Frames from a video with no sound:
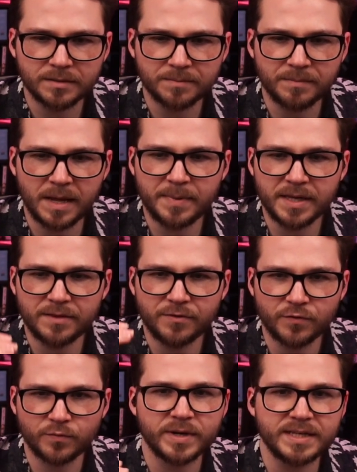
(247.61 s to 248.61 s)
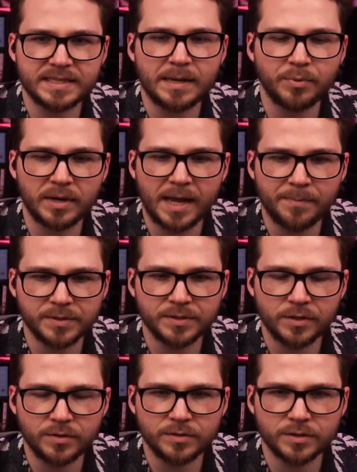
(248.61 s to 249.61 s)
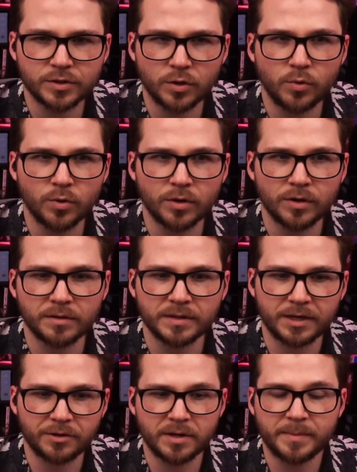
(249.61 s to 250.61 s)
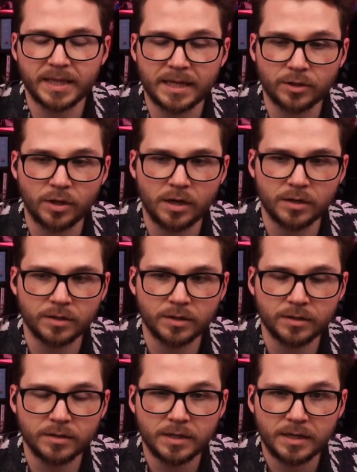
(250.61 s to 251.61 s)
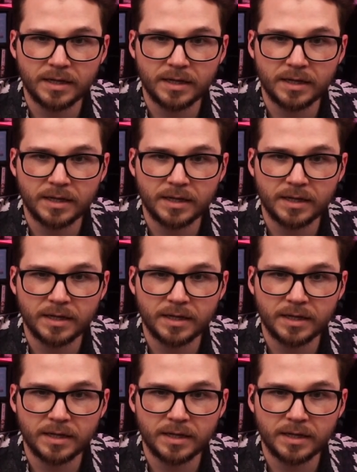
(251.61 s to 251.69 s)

maybe three separate episodes, or they're going to be like longer,